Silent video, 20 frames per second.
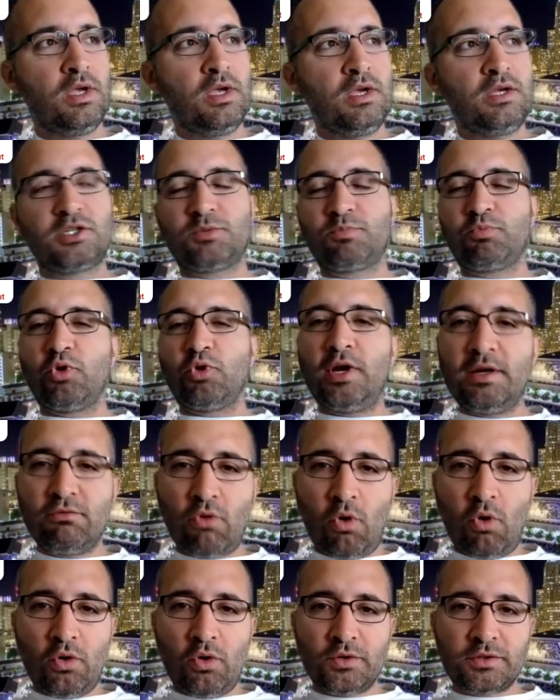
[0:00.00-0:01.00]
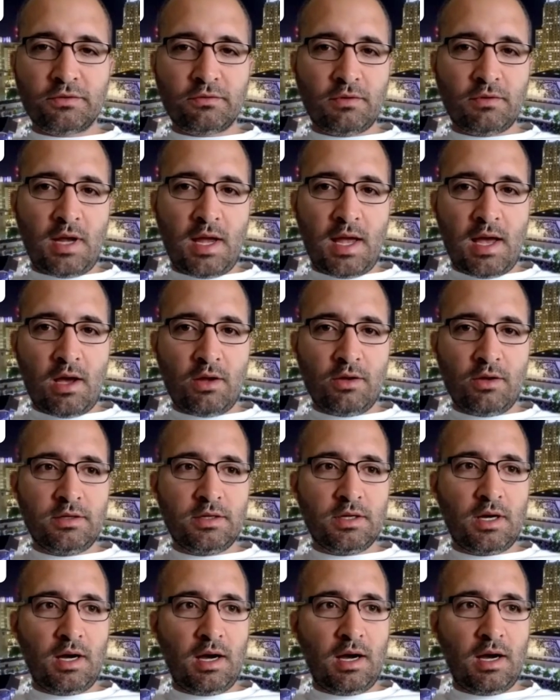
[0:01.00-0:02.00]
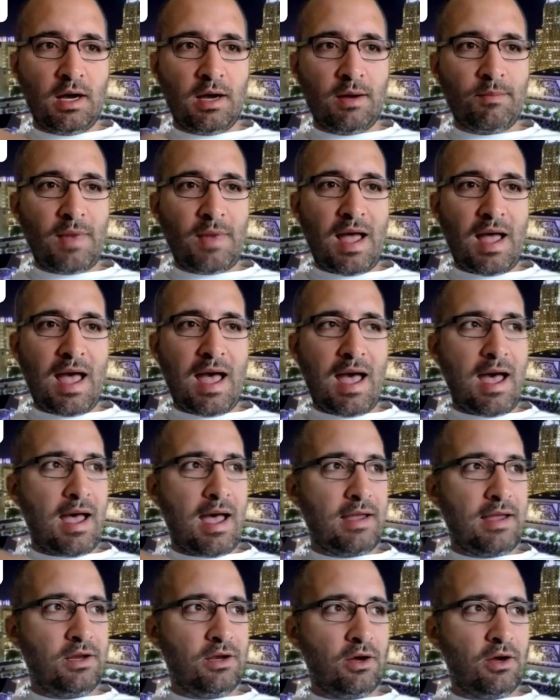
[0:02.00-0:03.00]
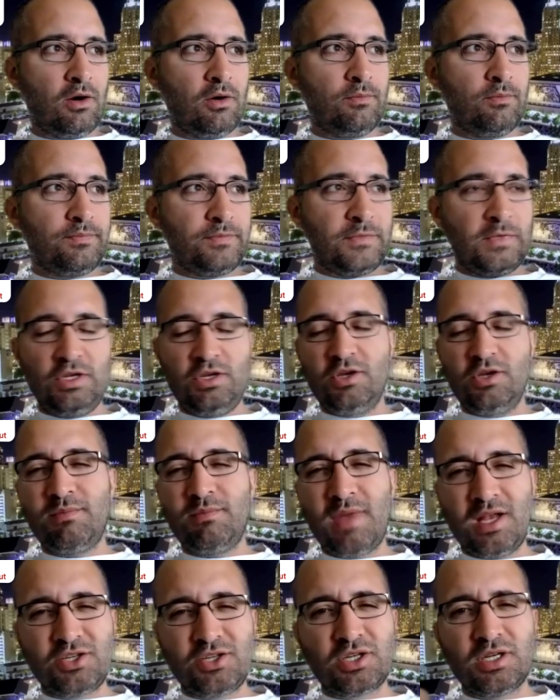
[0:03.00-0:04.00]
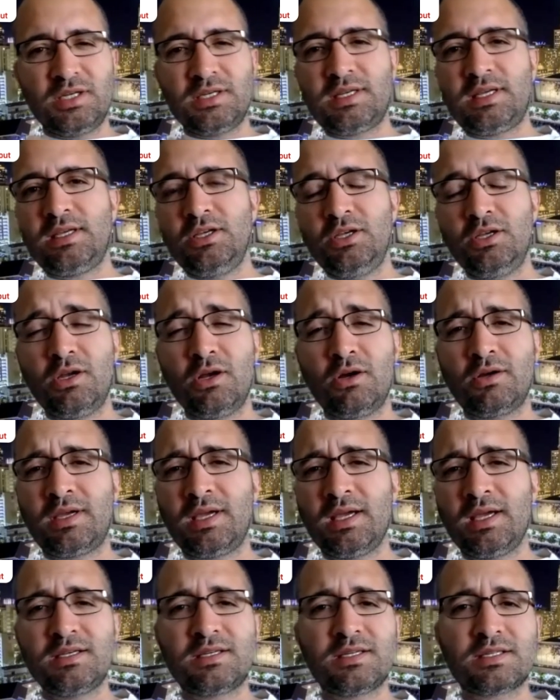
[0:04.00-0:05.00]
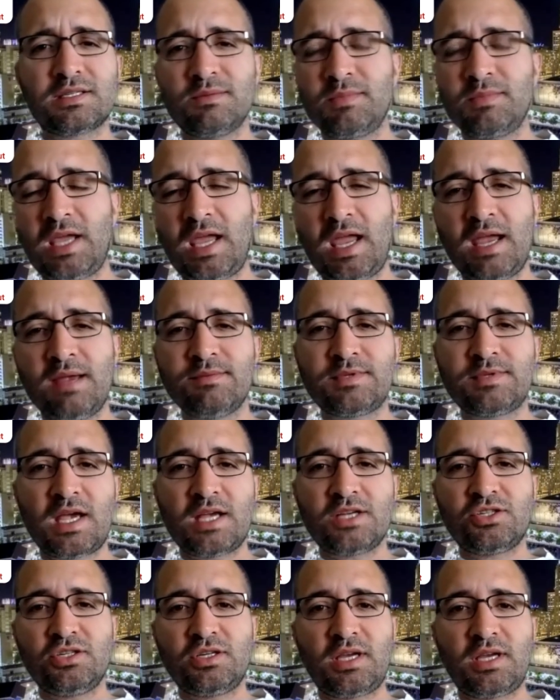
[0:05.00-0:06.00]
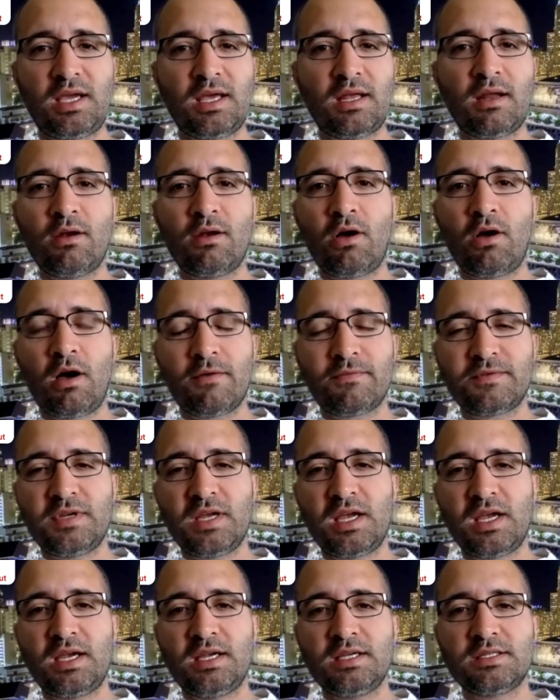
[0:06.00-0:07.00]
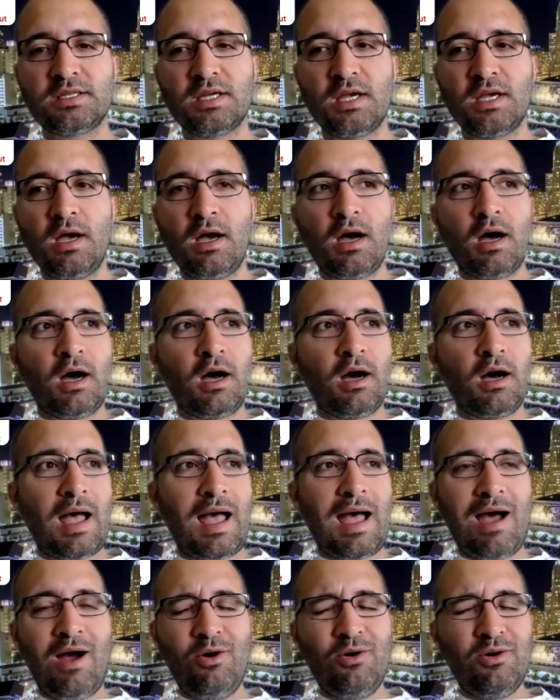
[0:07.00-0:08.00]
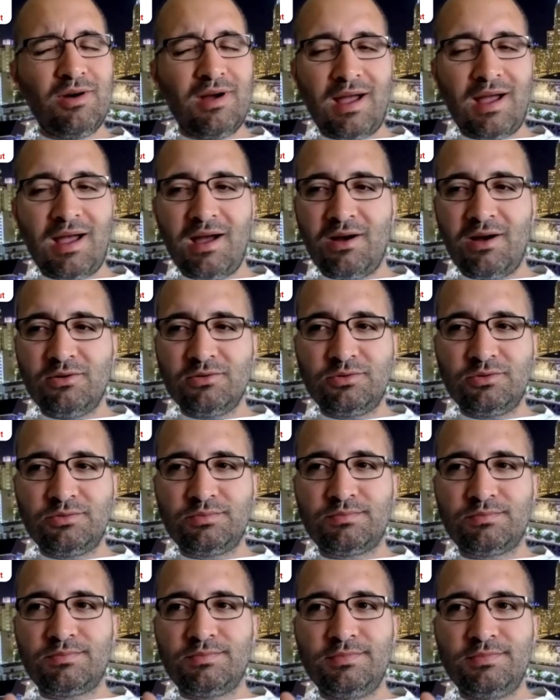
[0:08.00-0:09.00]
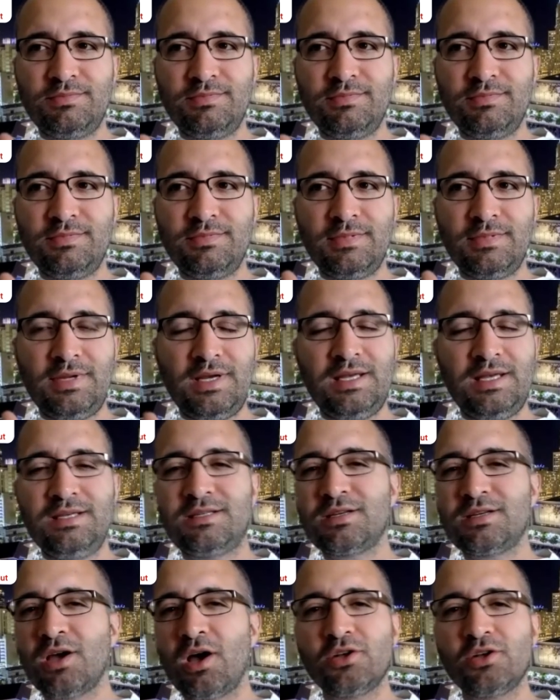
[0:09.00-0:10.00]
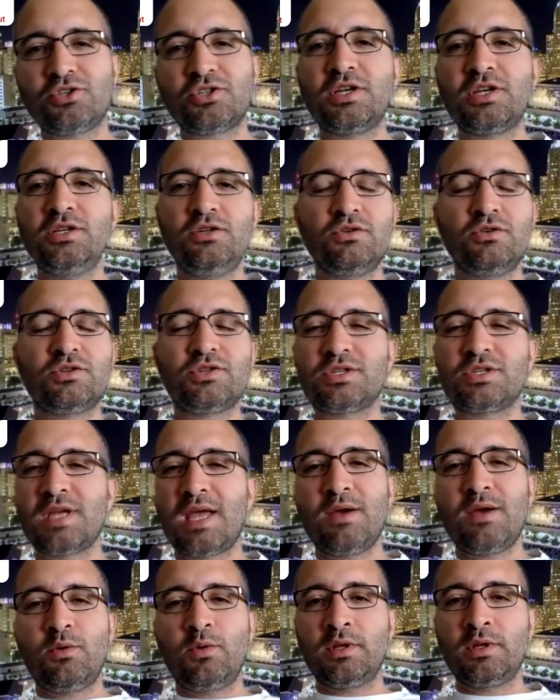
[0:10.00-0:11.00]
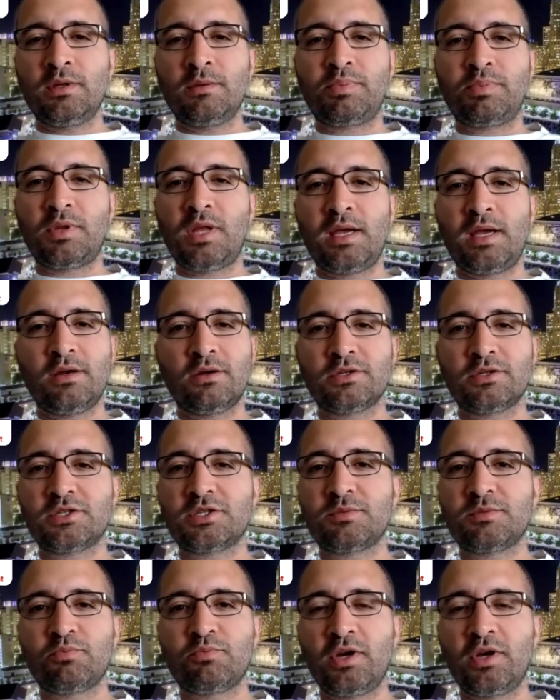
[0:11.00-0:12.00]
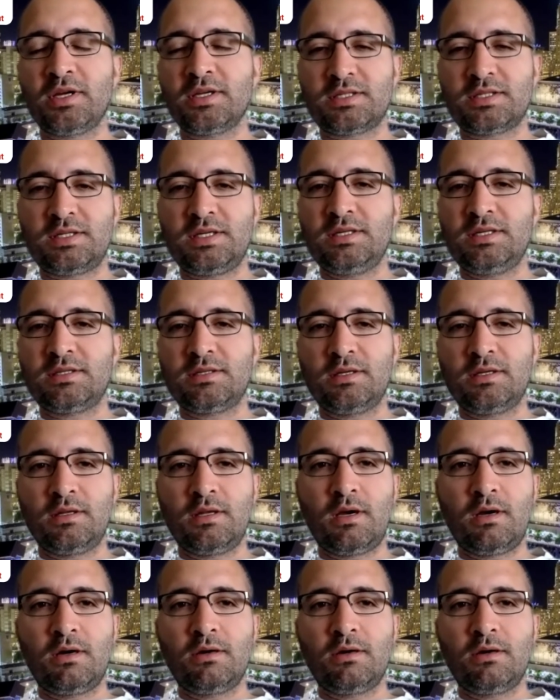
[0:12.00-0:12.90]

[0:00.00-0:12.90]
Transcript: Spring rolls around. You had mentioned, you know, getting to some games as you can on off days. How in touch can you stay with a player's spring season